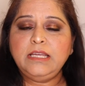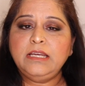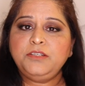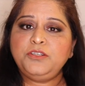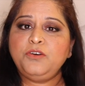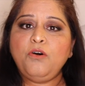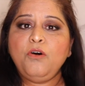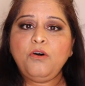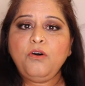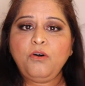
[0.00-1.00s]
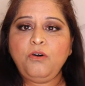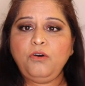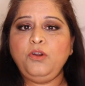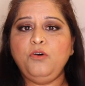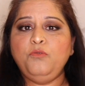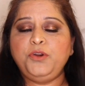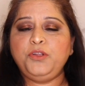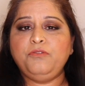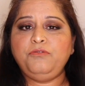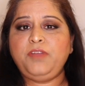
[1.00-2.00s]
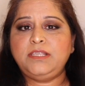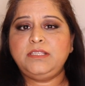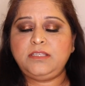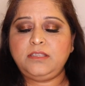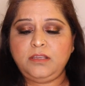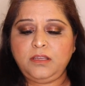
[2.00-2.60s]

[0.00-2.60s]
glitter all over your face.